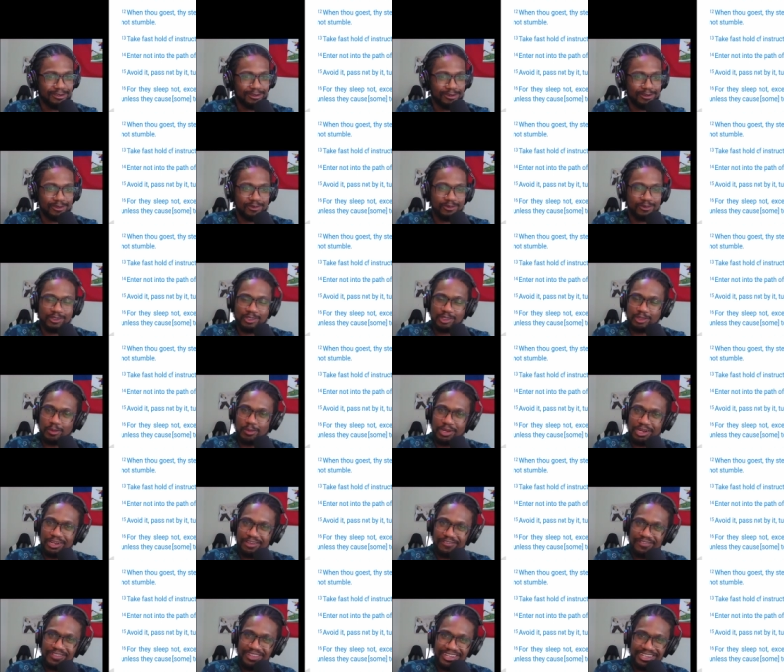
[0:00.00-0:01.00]
Could you
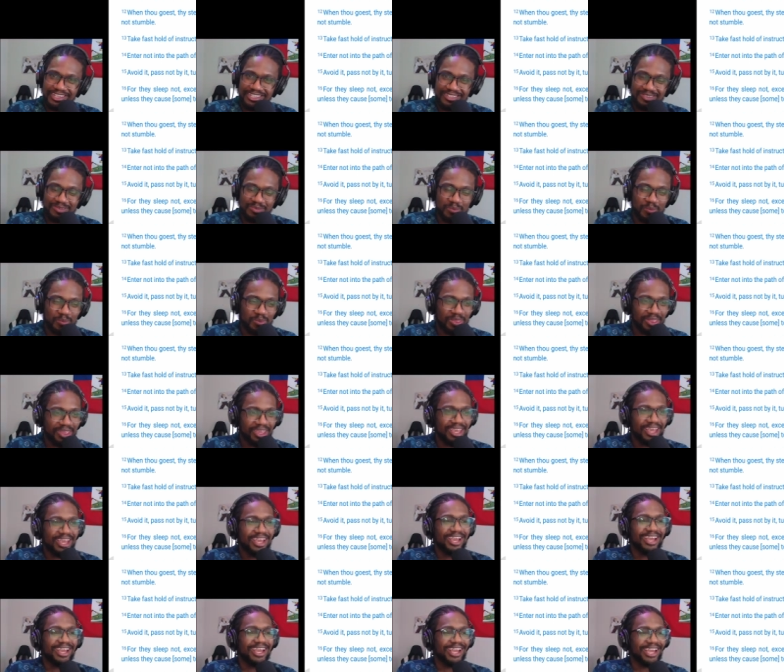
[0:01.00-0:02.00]
believe this?
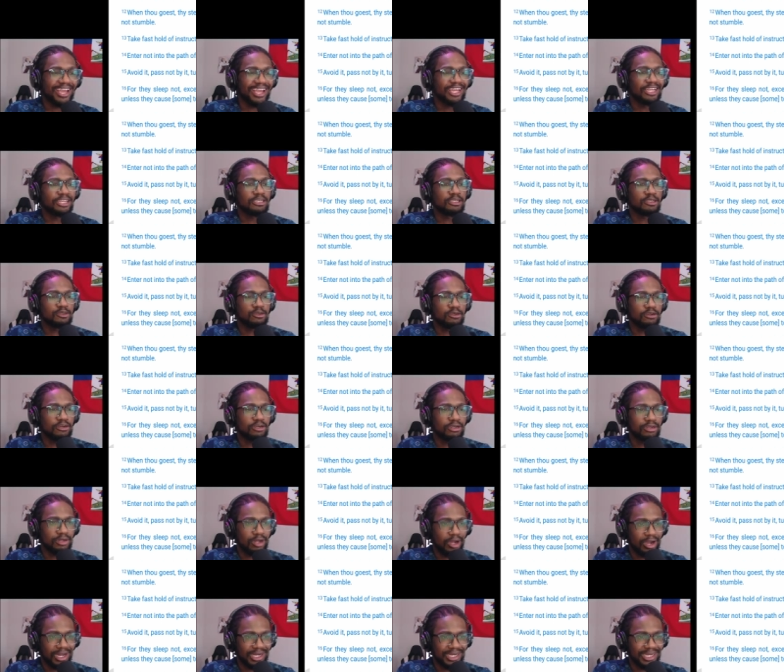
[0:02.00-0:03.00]
Enter
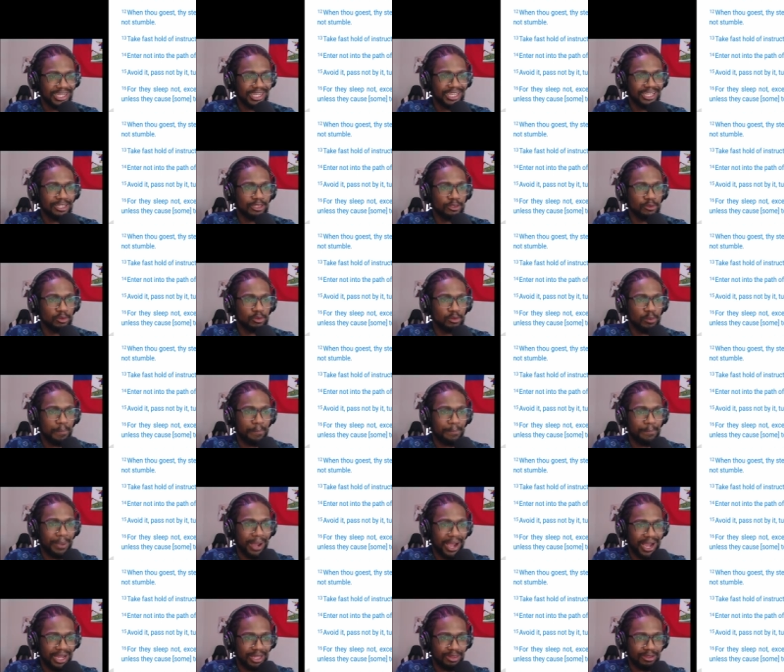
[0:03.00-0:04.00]
not into the
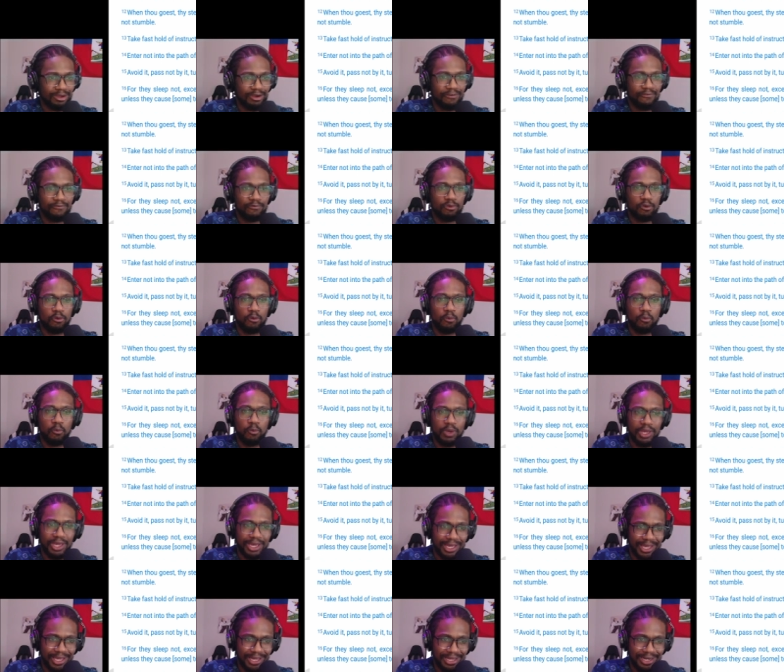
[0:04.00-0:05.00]
path of the
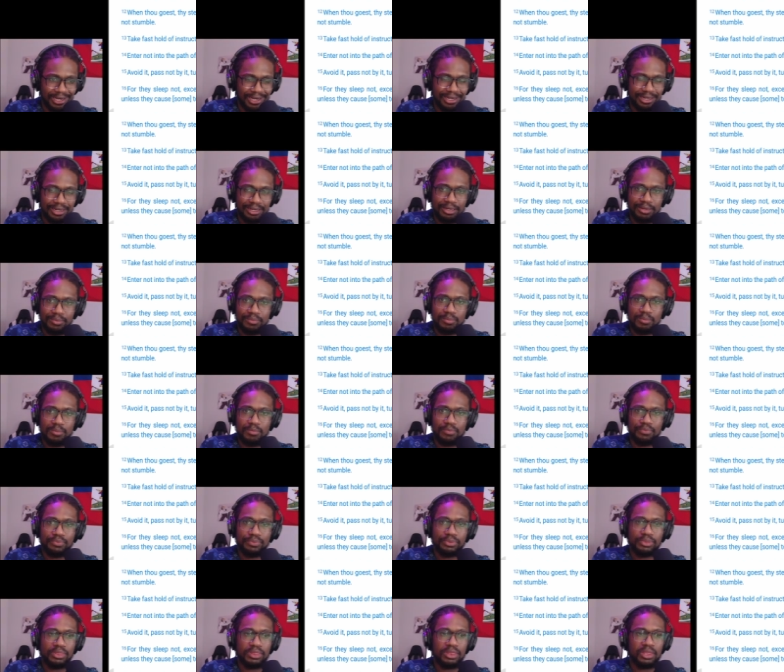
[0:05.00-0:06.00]
wicked
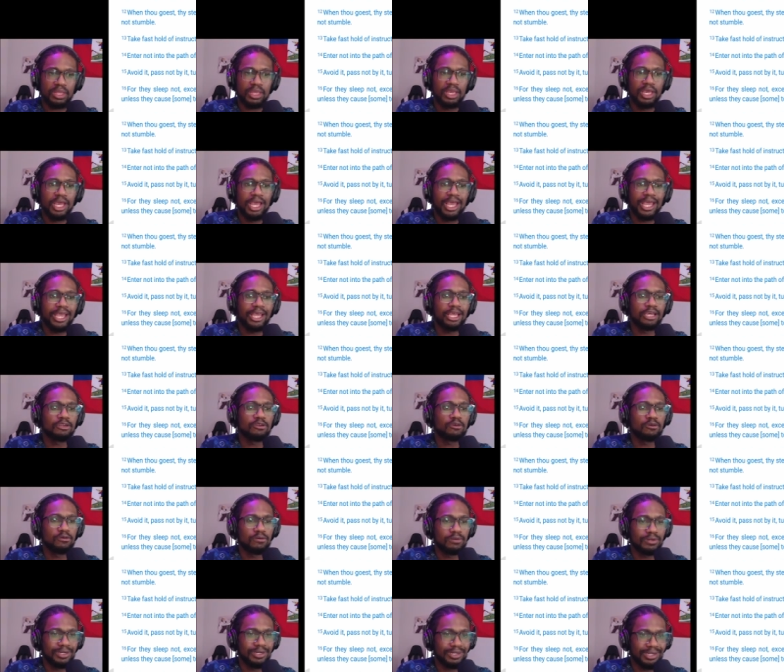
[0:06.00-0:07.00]
and
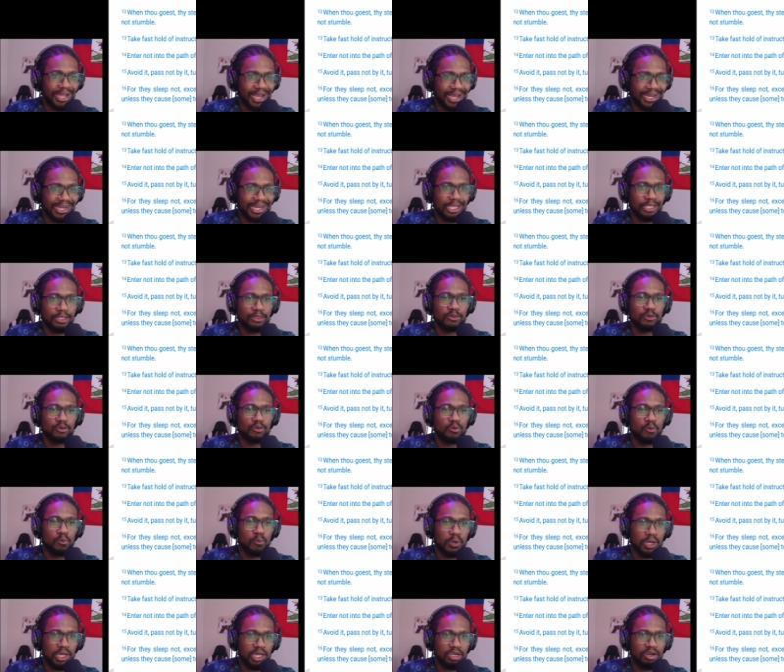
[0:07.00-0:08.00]
go not into the
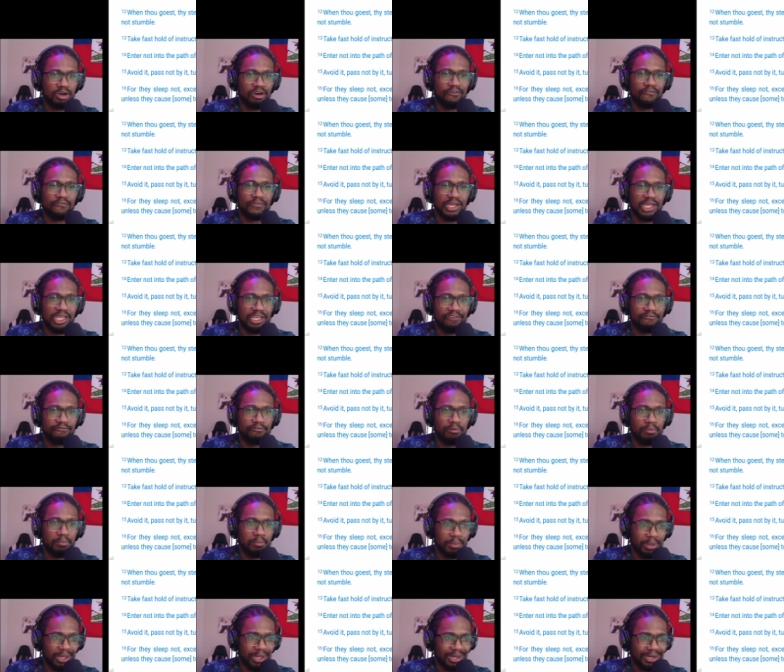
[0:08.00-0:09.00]
way of evil
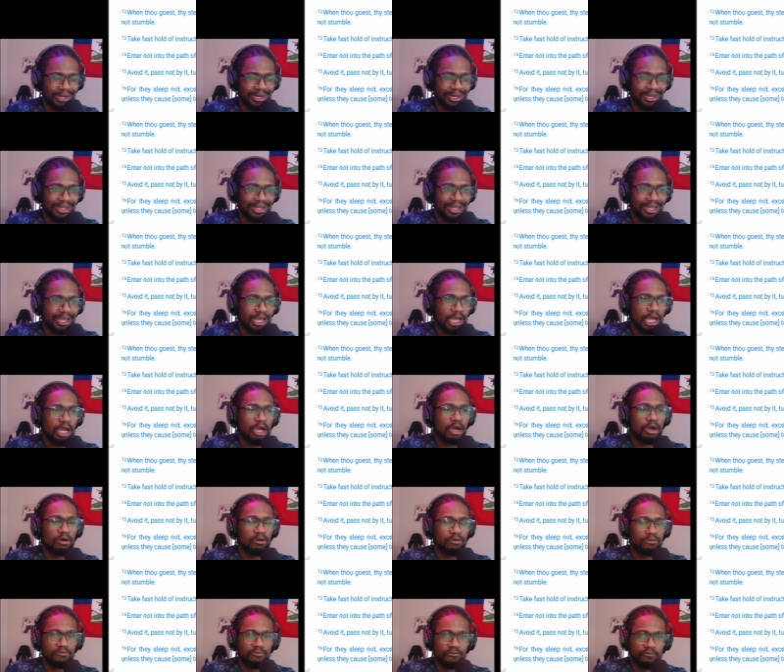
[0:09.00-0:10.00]
men.
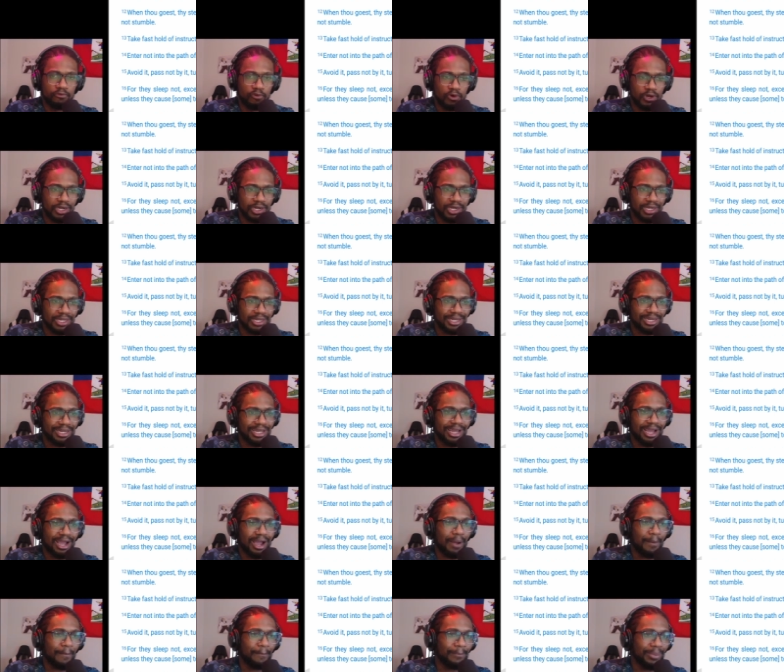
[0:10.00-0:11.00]
Avoid it,
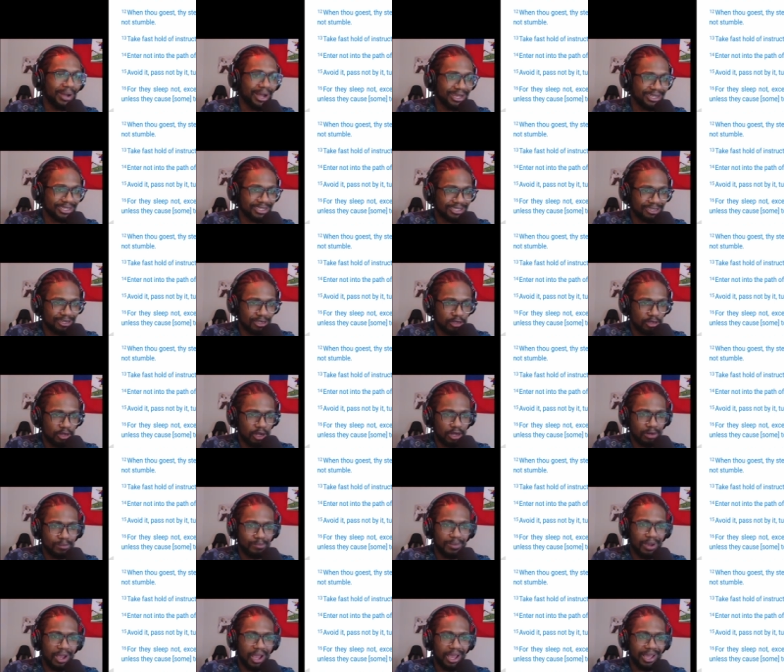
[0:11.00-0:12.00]
pass not
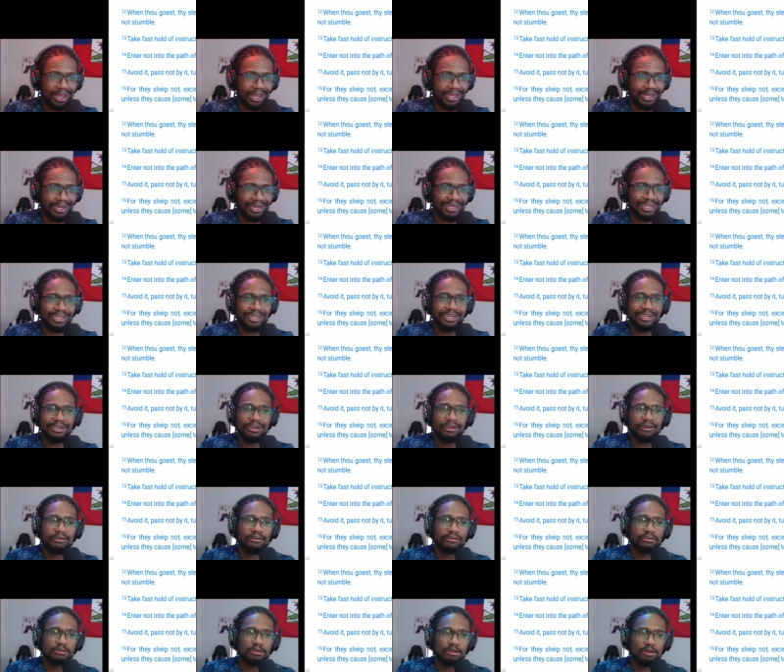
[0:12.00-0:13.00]
by it,
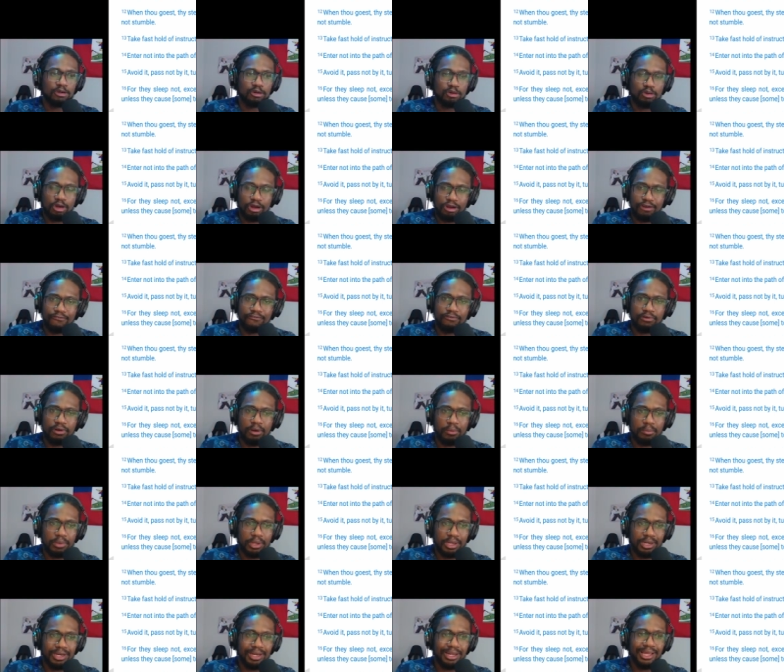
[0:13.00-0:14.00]
turn from
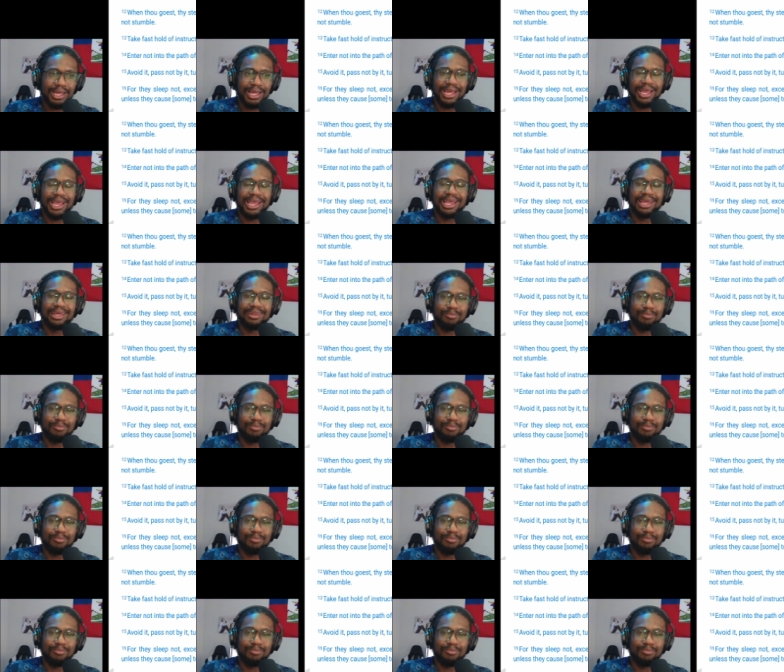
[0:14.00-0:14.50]
it, and